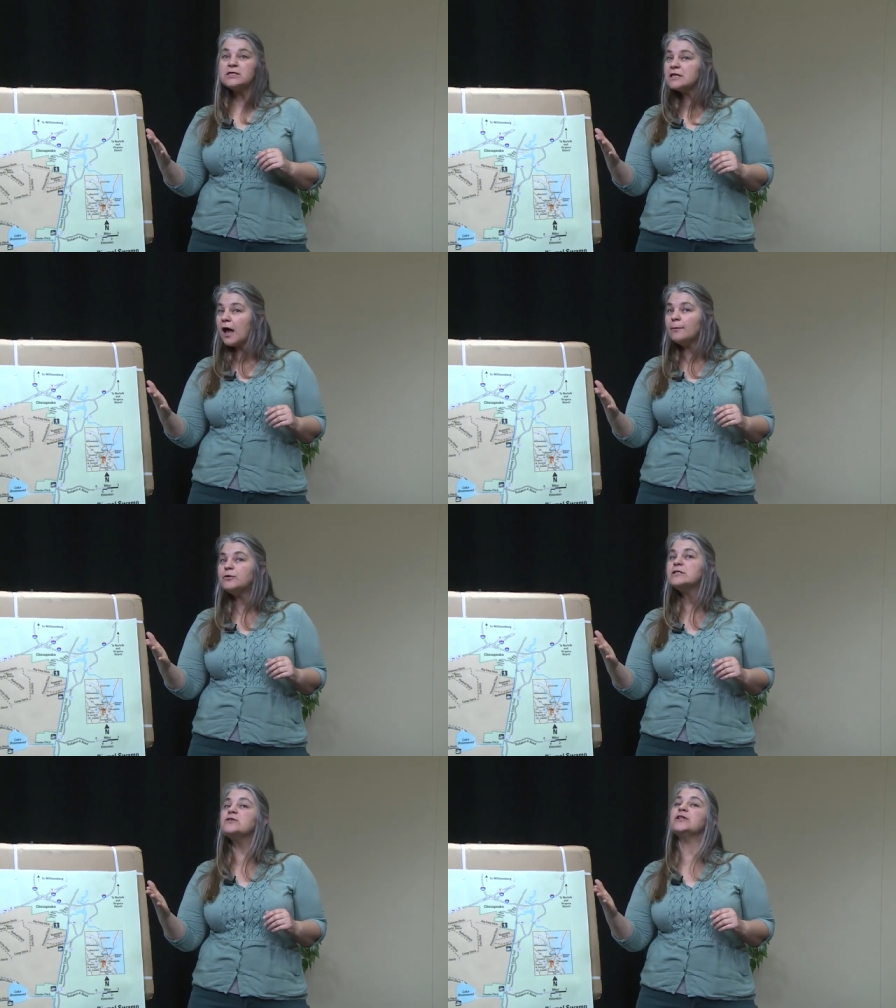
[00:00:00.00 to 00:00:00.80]

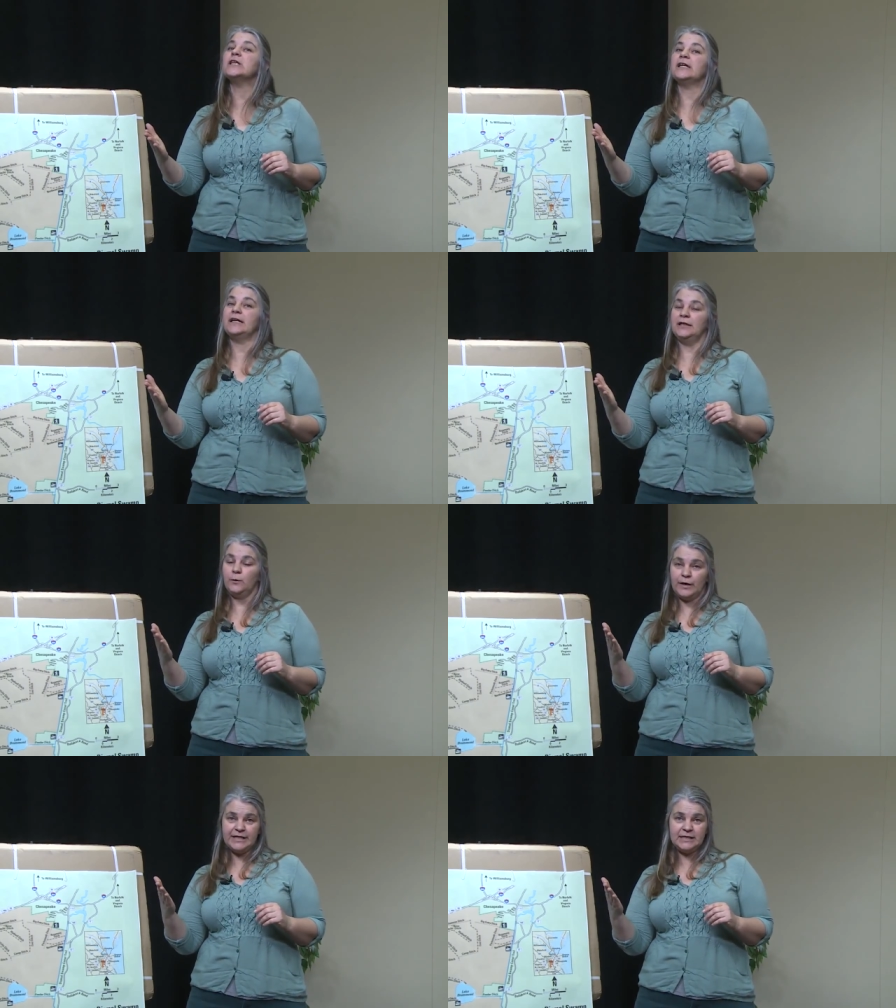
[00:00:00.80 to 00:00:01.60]
cypress or Atlantic
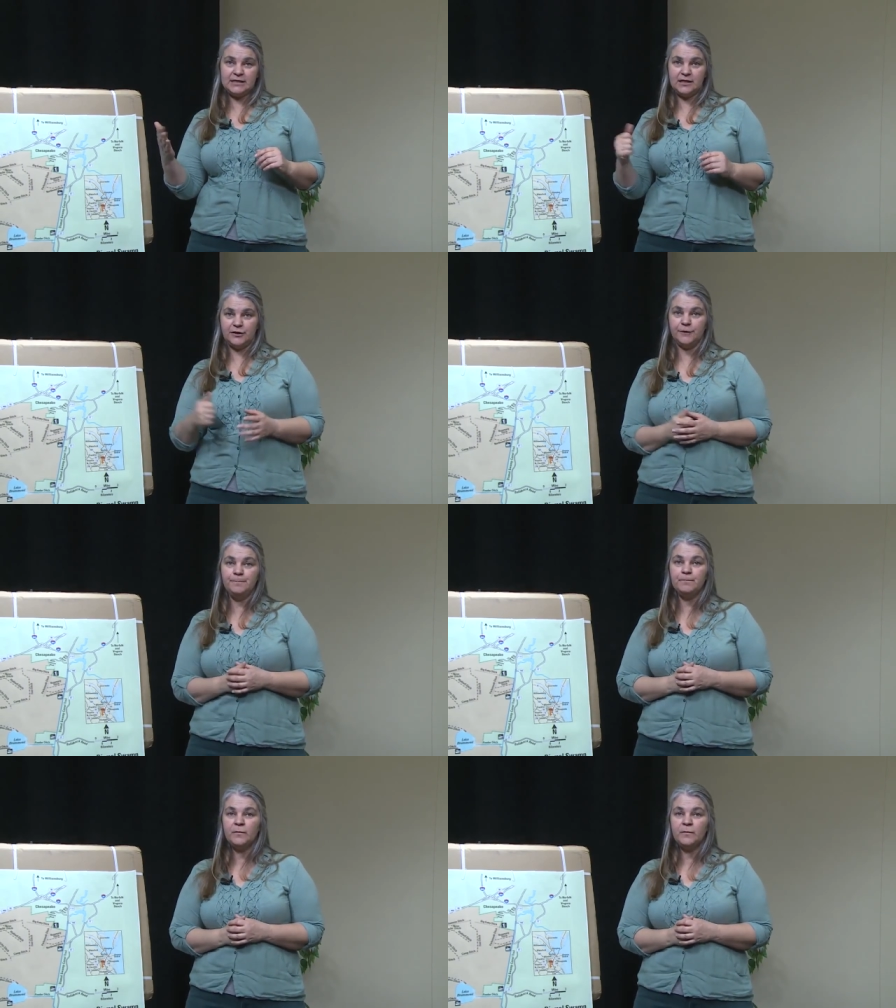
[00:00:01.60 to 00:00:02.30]
white cedar.